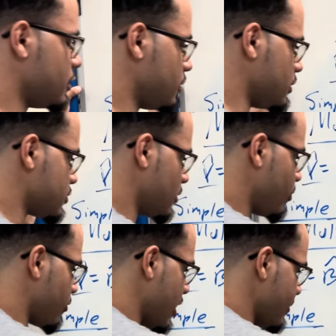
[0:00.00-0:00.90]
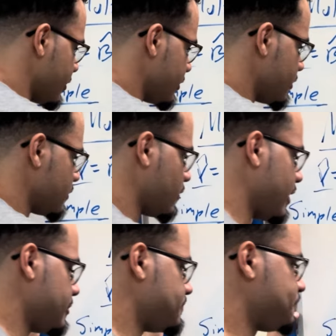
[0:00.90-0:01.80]
slope parameter,
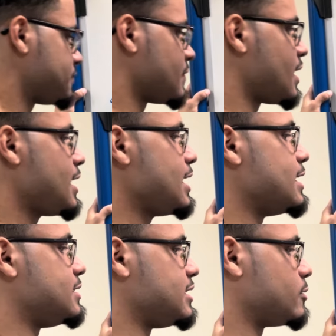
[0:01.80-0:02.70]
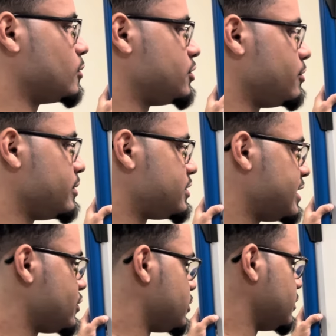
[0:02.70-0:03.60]
right, is equal to
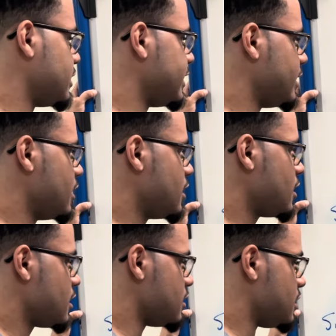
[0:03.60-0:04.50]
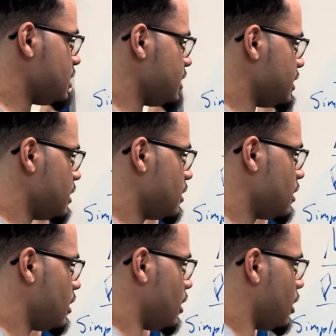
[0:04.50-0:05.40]
essentially the
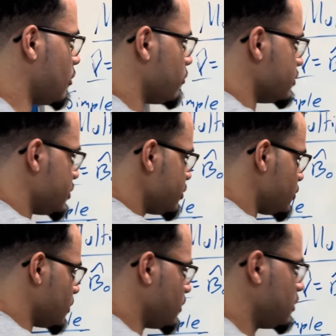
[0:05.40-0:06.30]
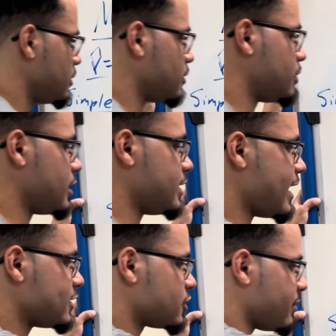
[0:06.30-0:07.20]
residual, the
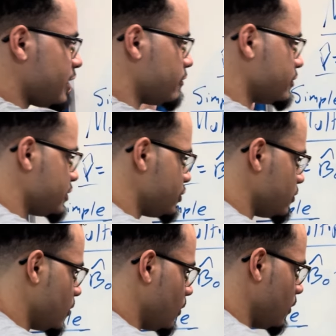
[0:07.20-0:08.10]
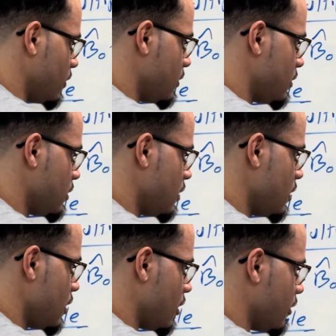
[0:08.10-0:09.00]
estimated residual
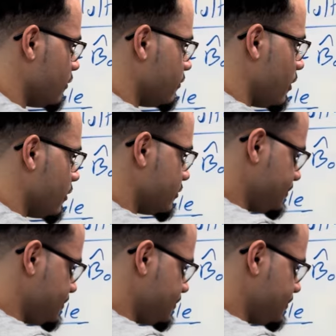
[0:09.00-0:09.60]
of